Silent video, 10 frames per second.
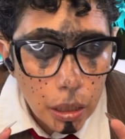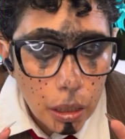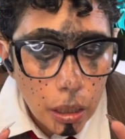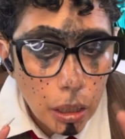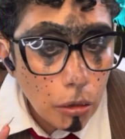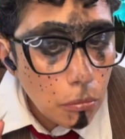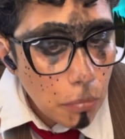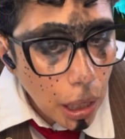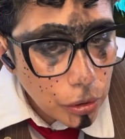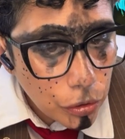another
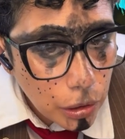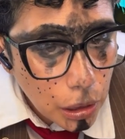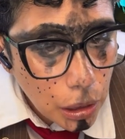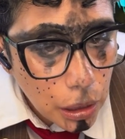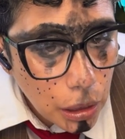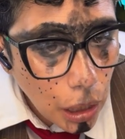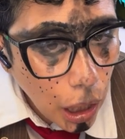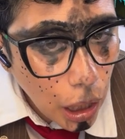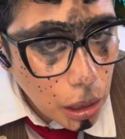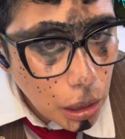masculine
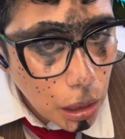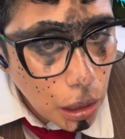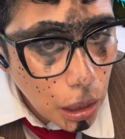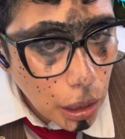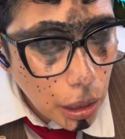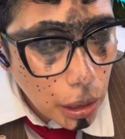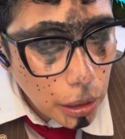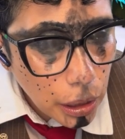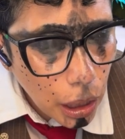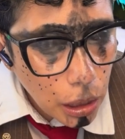icon
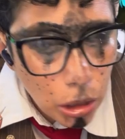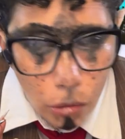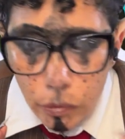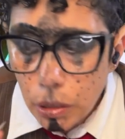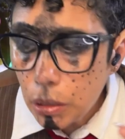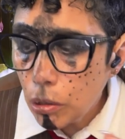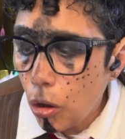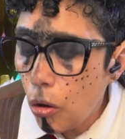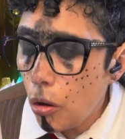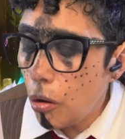that I love
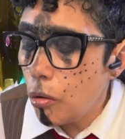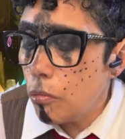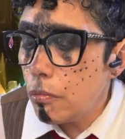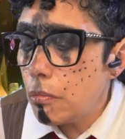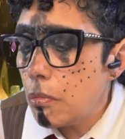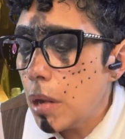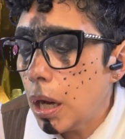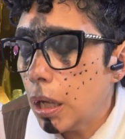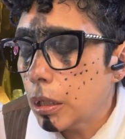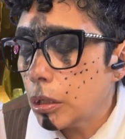so
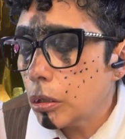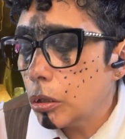much.